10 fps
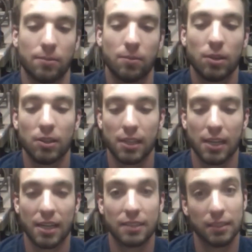really
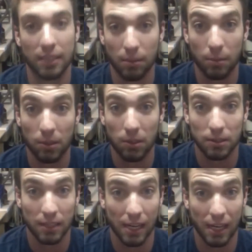nice gear
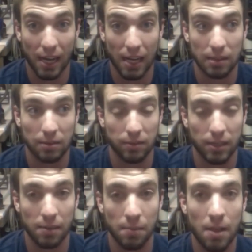motors that I got out of
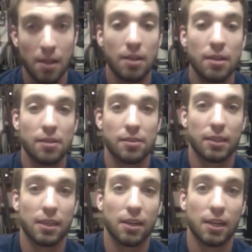a
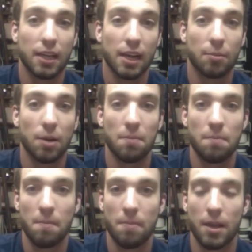security camera
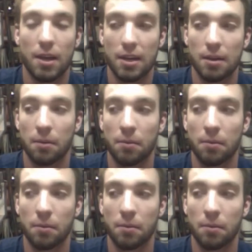uh,